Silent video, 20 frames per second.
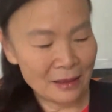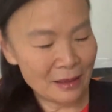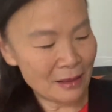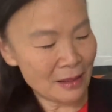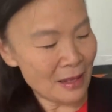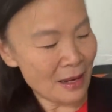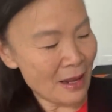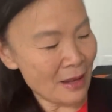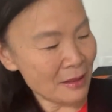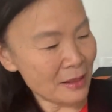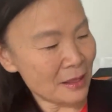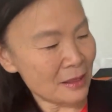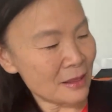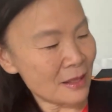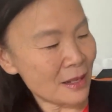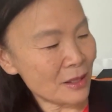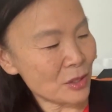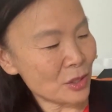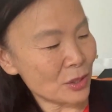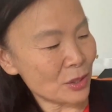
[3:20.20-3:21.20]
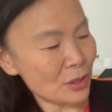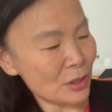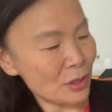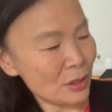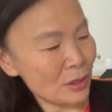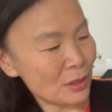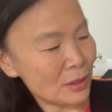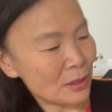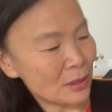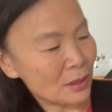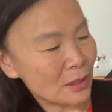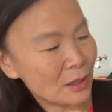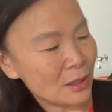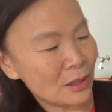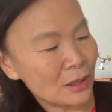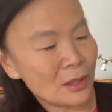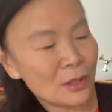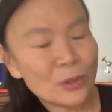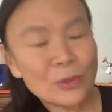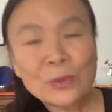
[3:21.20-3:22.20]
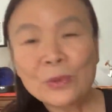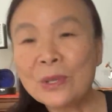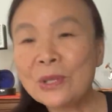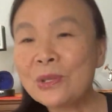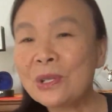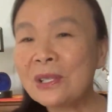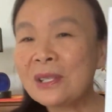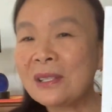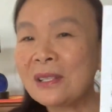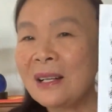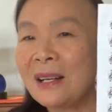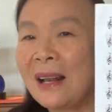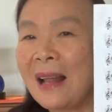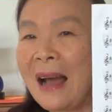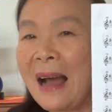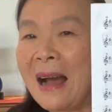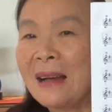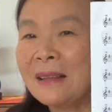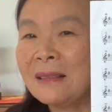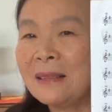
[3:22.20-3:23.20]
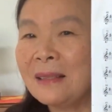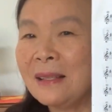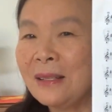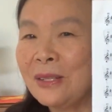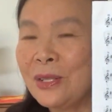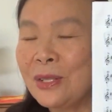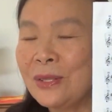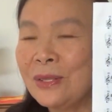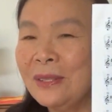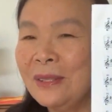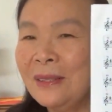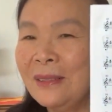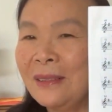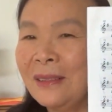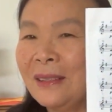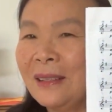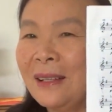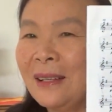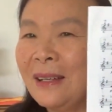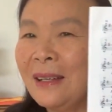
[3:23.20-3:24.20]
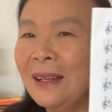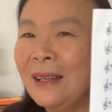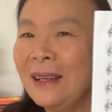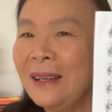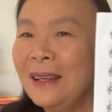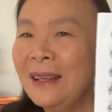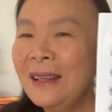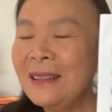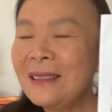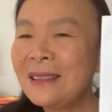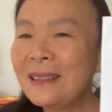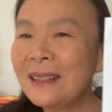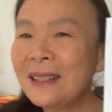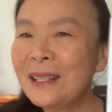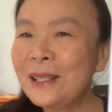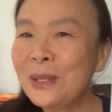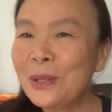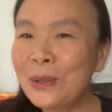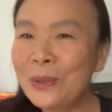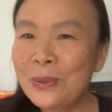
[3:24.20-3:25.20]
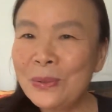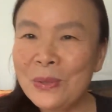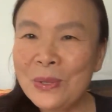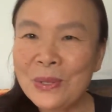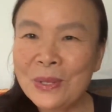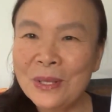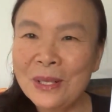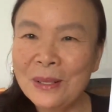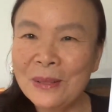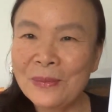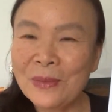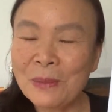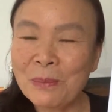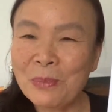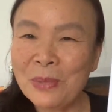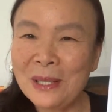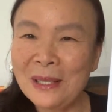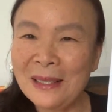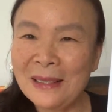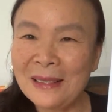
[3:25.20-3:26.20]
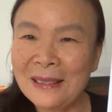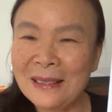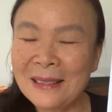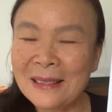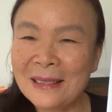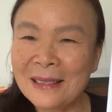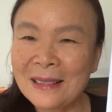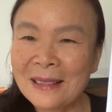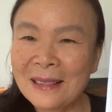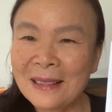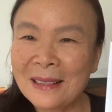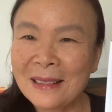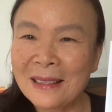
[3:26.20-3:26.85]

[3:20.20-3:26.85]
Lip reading: The next section, which is the last section, is the conclusion of the piece.